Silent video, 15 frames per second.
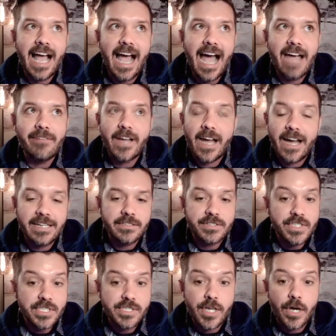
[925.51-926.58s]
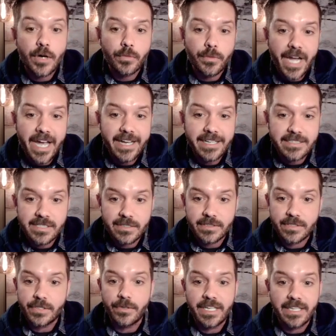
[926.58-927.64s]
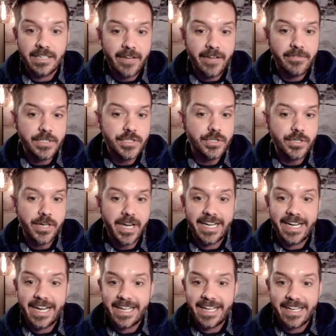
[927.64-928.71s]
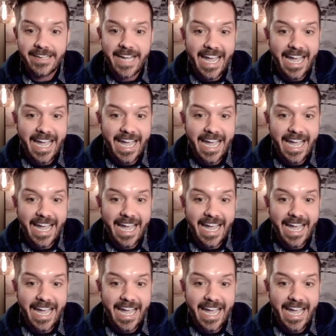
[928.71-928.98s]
I've gotten so wrecked doing leverage trading